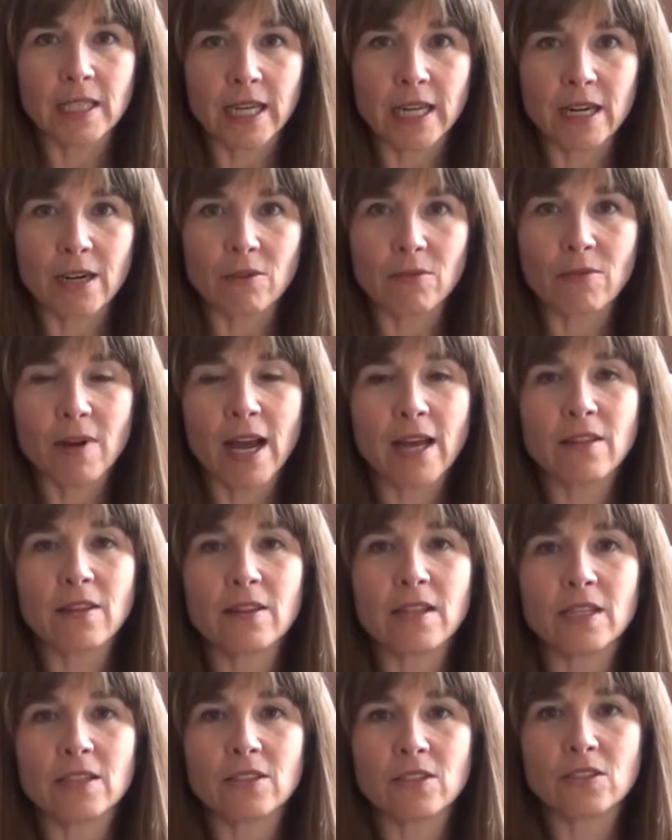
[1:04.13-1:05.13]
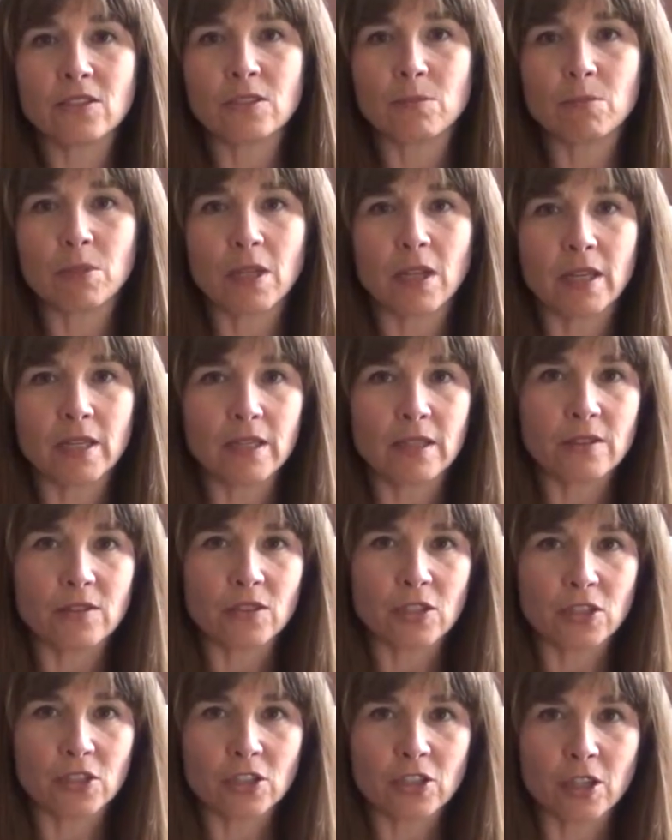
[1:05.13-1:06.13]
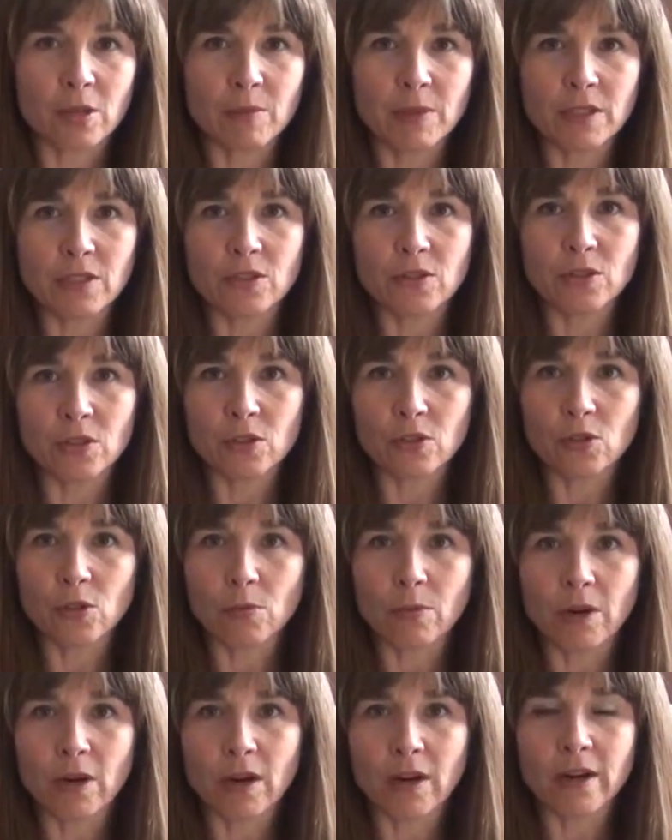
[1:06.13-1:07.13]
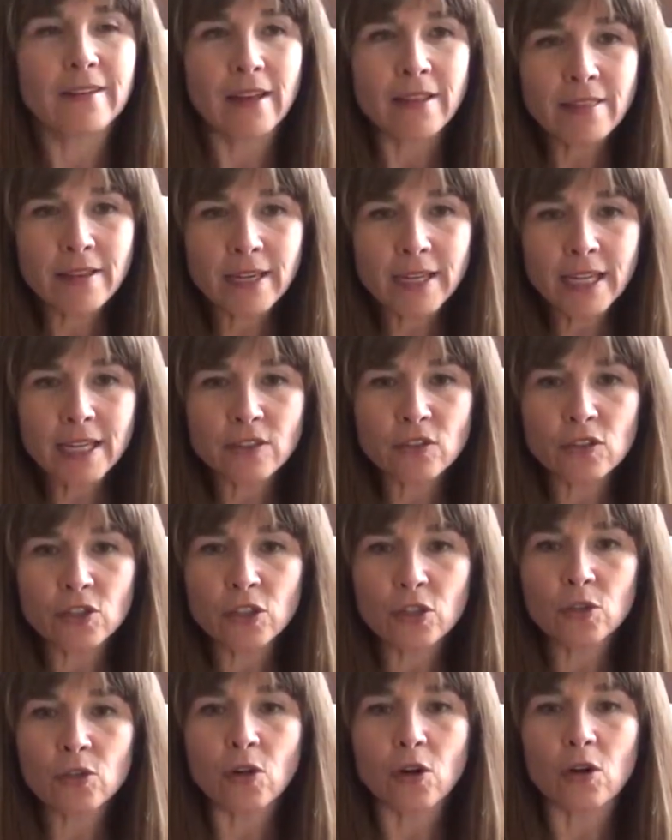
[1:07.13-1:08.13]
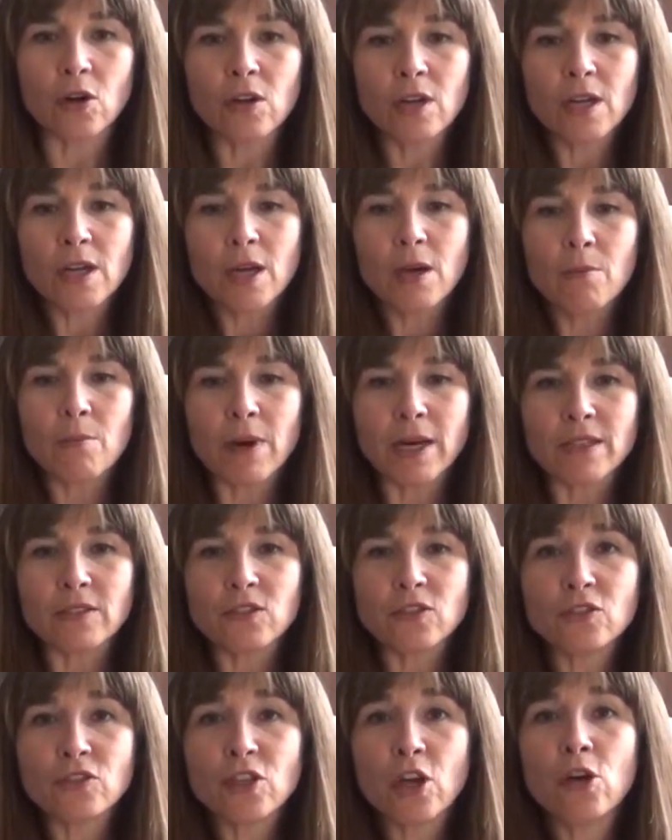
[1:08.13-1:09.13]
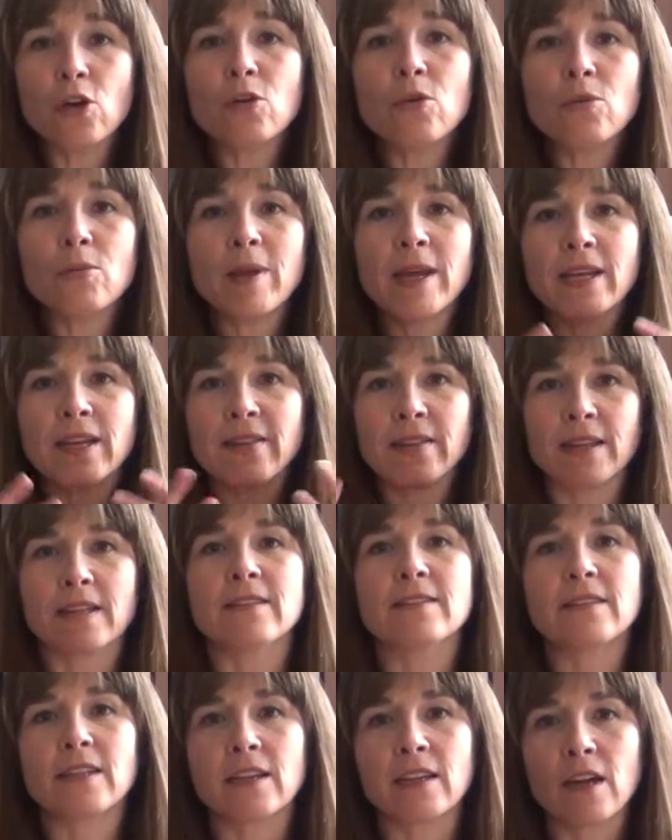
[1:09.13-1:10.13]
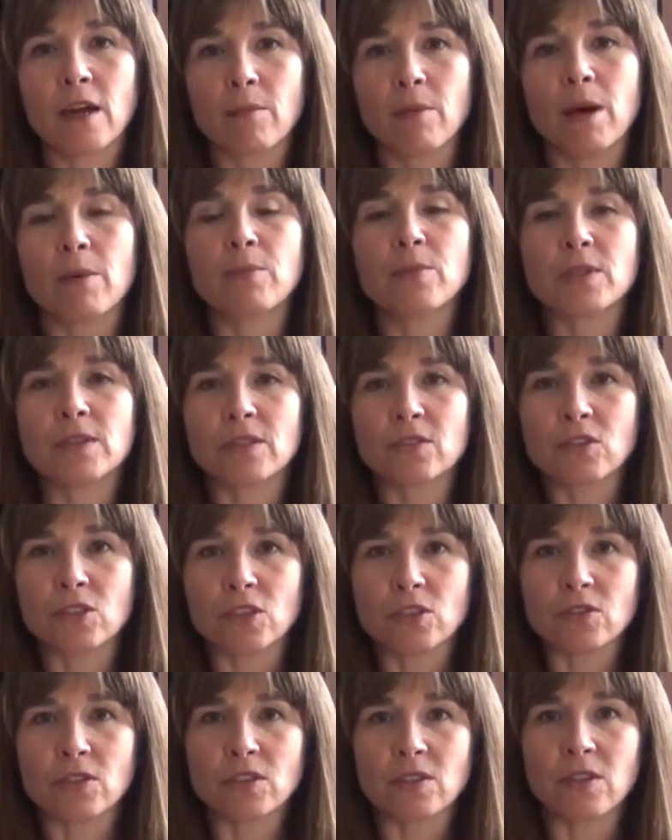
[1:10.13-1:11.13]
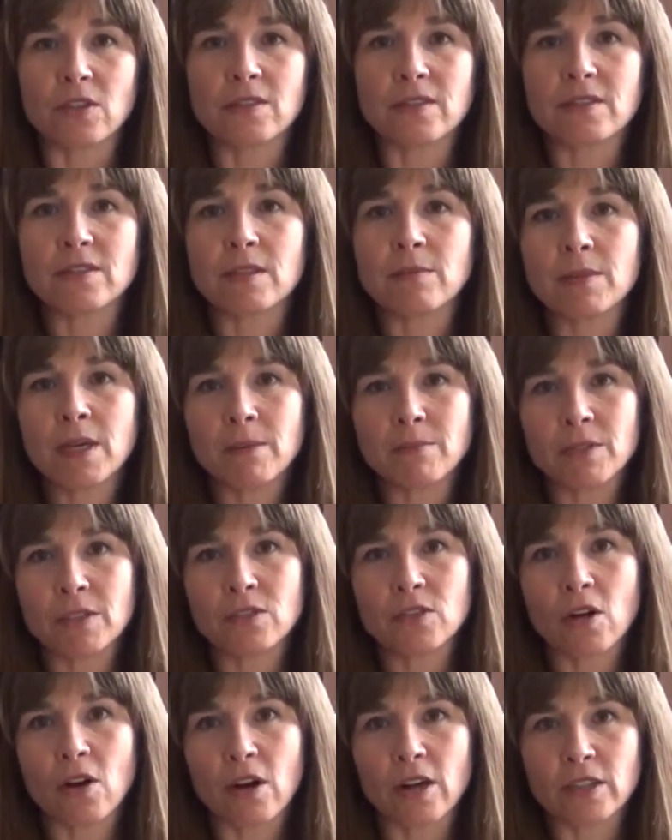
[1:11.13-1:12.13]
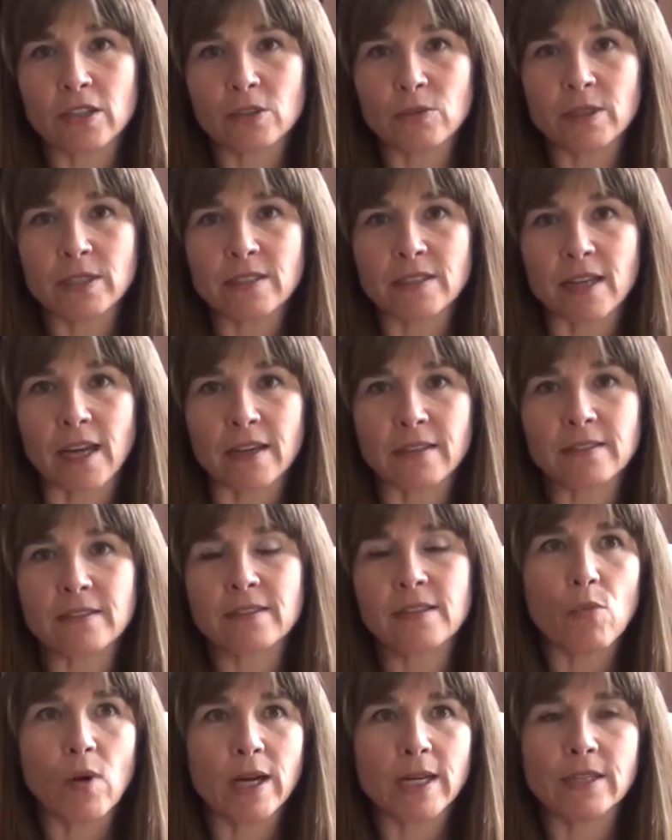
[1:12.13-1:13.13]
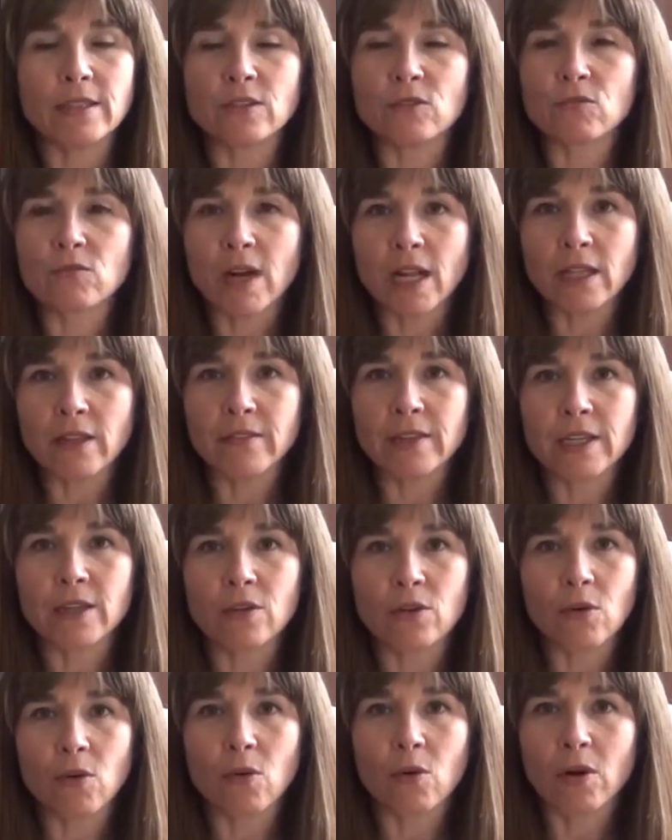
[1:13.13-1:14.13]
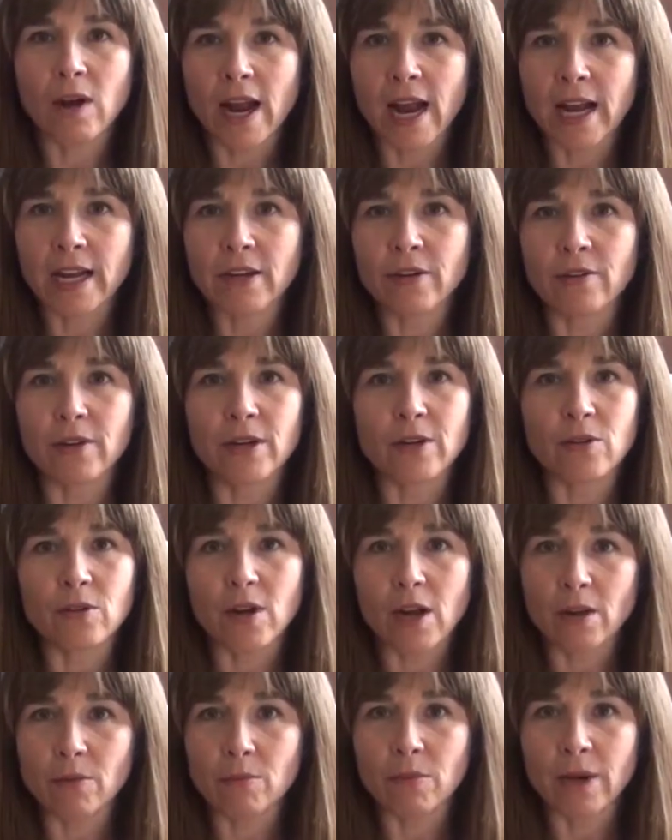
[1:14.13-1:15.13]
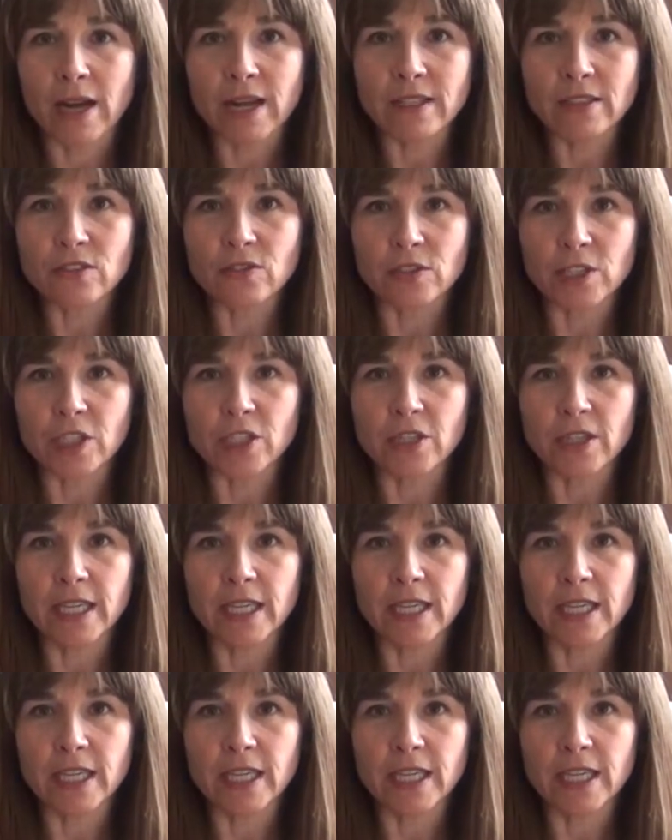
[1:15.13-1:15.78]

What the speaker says: there rather than just to plug a search term into a Google bar. Nothing against Google, but so many things can come up with the search results that sometimes it's hard to assess what is relevant or accurate or unbiased for your